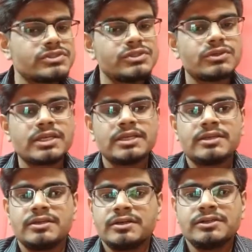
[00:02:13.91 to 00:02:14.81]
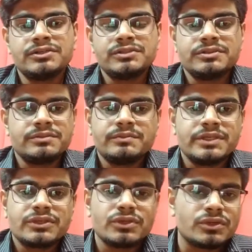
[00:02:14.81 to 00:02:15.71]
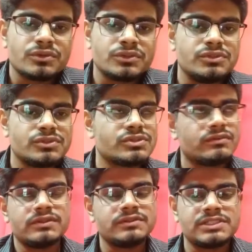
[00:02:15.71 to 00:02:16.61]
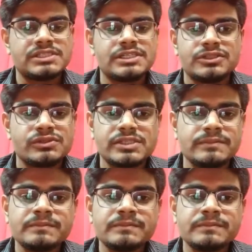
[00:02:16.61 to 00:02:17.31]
you can make your own use of the words that you see.